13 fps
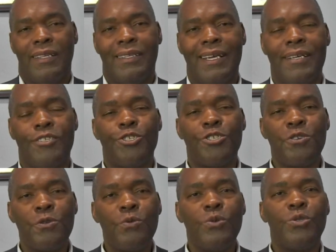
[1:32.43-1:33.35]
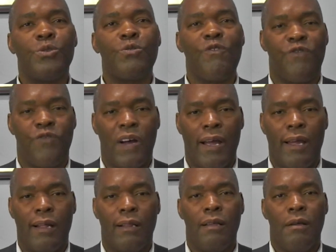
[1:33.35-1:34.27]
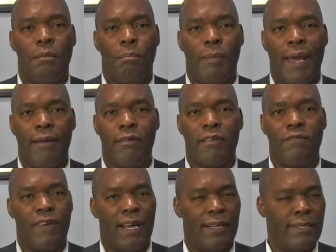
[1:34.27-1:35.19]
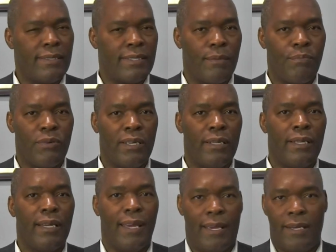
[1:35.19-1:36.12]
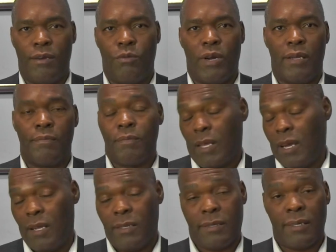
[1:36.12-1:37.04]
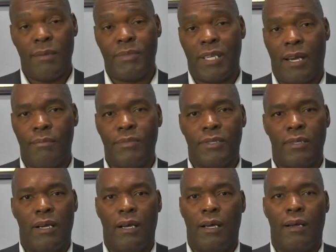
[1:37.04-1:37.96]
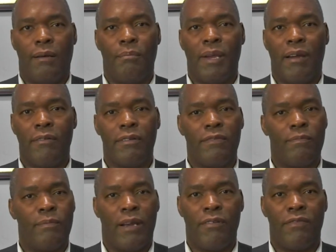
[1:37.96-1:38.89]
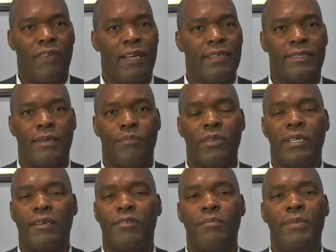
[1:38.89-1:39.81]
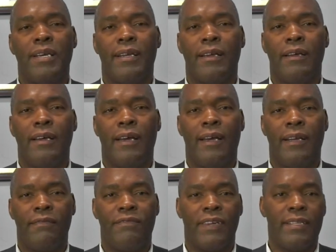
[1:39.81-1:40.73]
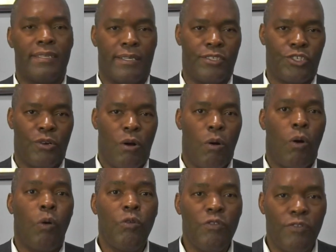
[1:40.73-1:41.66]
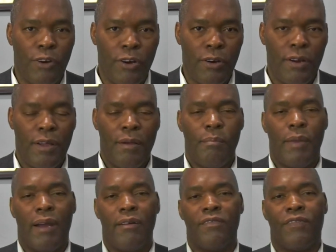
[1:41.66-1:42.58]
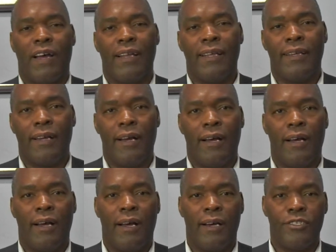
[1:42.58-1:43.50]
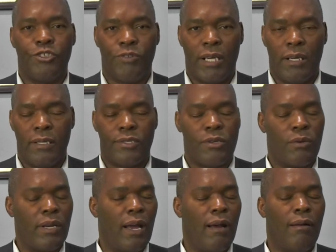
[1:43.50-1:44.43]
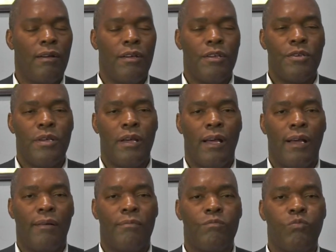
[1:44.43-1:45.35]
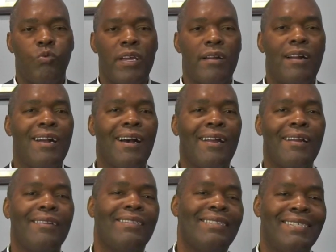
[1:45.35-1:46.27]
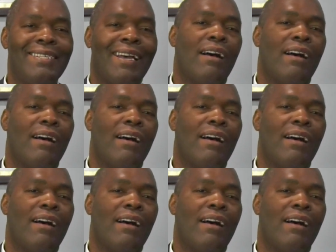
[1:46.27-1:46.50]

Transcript: they choose to file married filing separately anyway. And sometimes married filing separately could be an advantage over married filing jointly. So now we're gonna